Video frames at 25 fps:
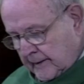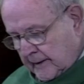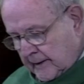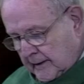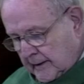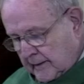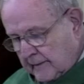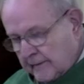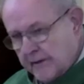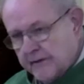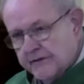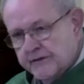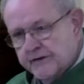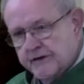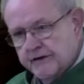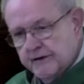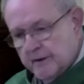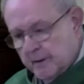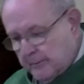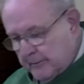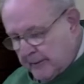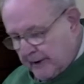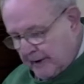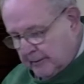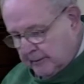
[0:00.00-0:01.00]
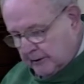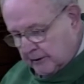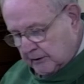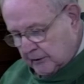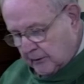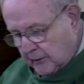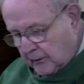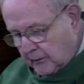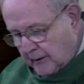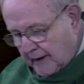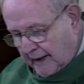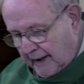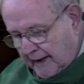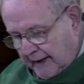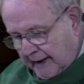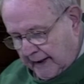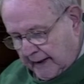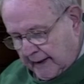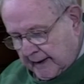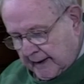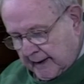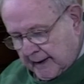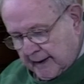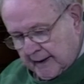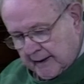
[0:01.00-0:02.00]
This is a biblical
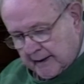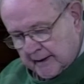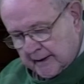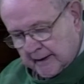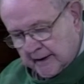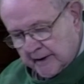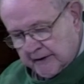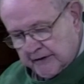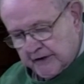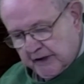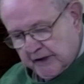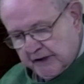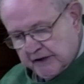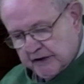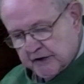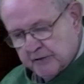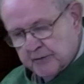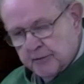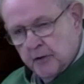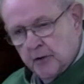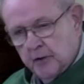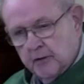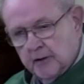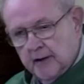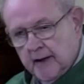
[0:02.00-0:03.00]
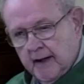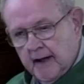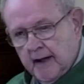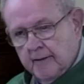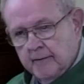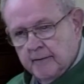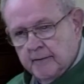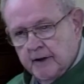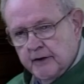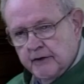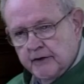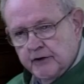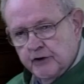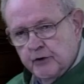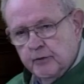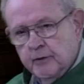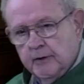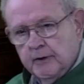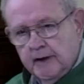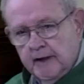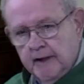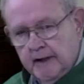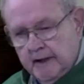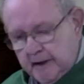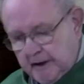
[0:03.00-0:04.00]
way that Jesus proclaimed a
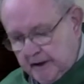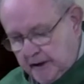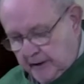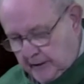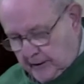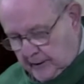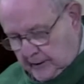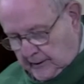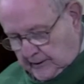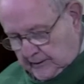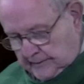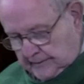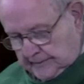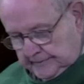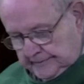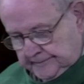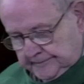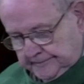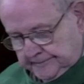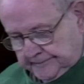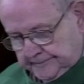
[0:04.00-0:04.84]
Jubilee year.